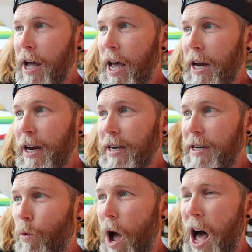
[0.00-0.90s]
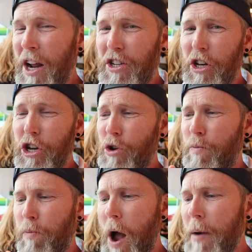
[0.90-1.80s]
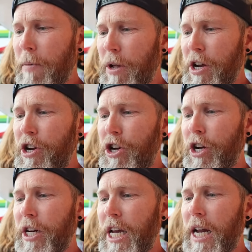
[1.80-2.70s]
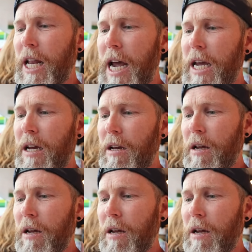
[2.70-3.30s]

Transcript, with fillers: And honestly, you probably should get like